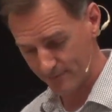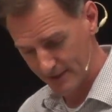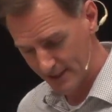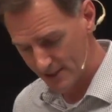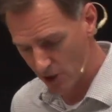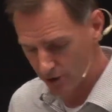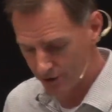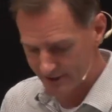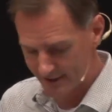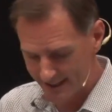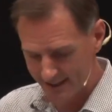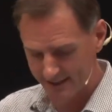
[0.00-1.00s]
He goes
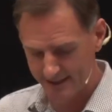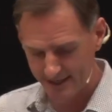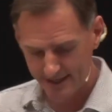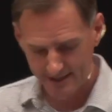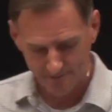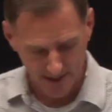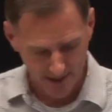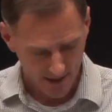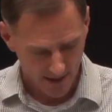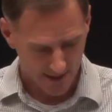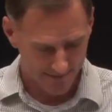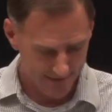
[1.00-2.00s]
to Engedi,
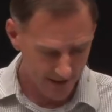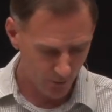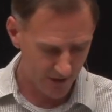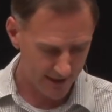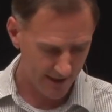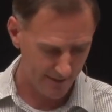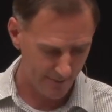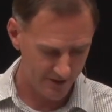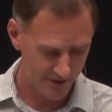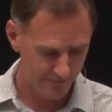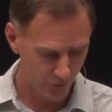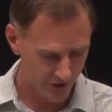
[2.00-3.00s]
and there we come
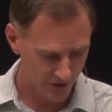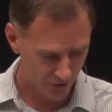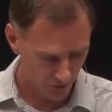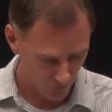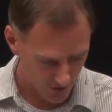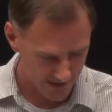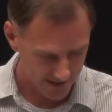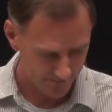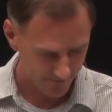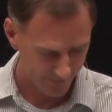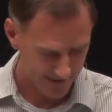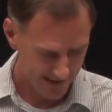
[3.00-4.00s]
to verse 3.
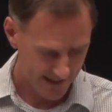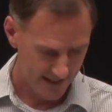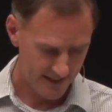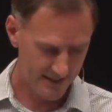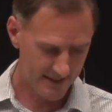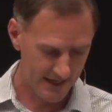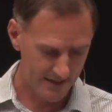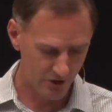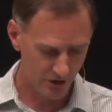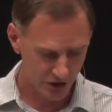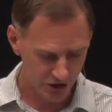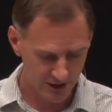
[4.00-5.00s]
He came to
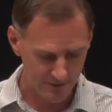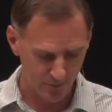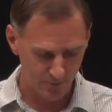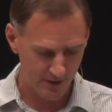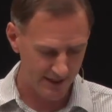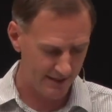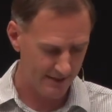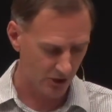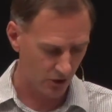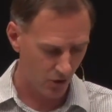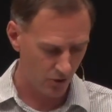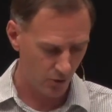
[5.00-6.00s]
the sheep pens
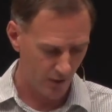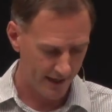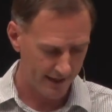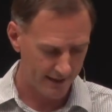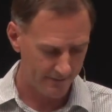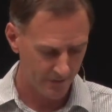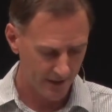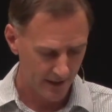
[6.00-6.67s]
along the way.